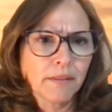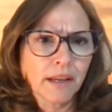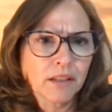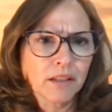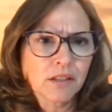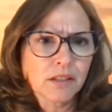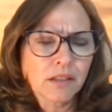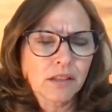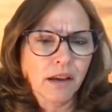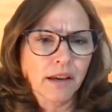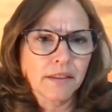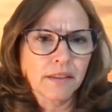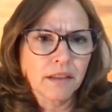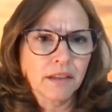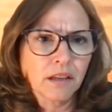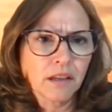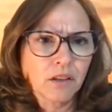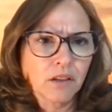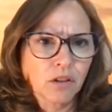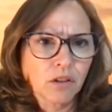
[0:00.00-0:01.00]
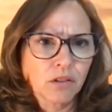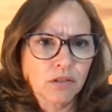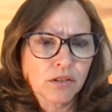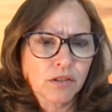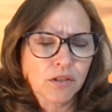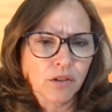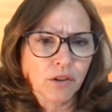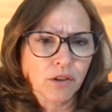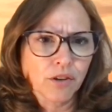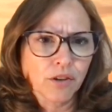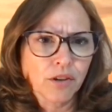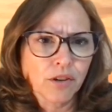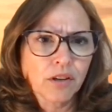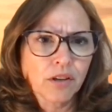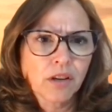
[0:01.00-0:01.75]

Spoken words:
That's, I think, a non-starter.